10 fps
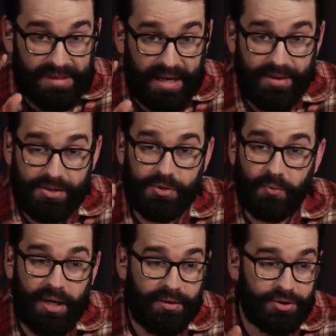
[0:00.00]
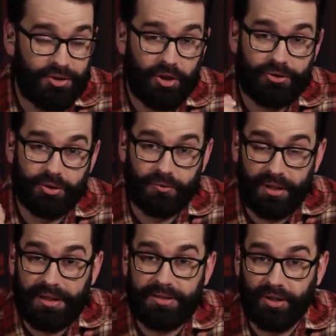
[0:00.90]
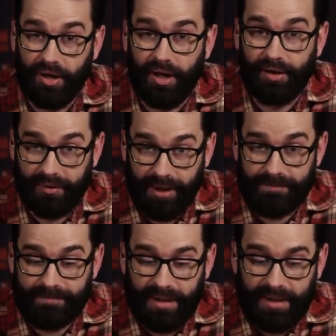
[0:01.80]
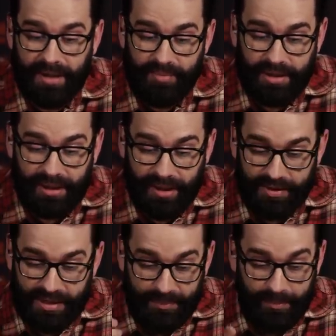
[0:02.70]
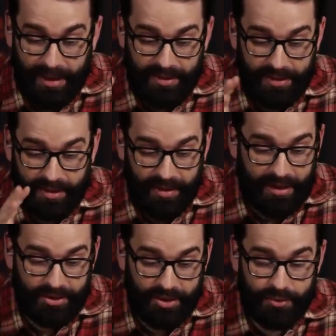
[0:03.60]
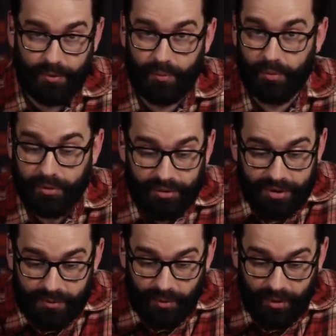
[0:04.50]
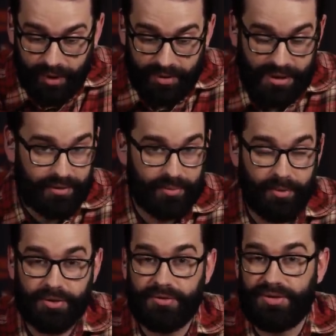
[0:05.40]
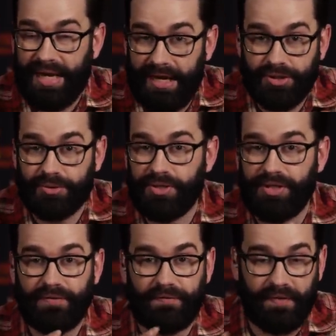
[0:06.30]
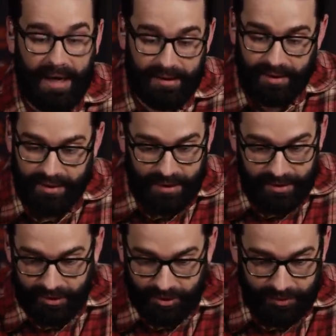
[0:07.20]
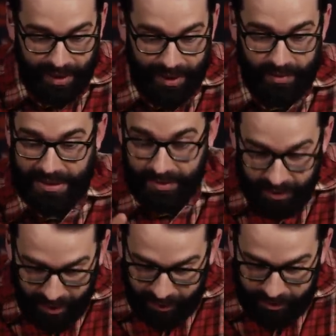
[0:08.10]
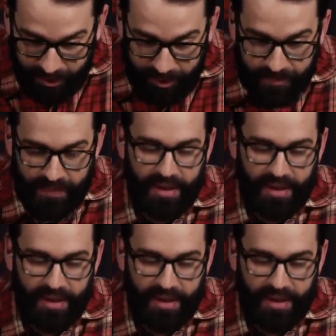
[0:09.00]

And this is when the show should really turn on, right? Because keep in mind that the Comanches were ruthless warriors. They were the most dangerous and violent Indian tribe in the country.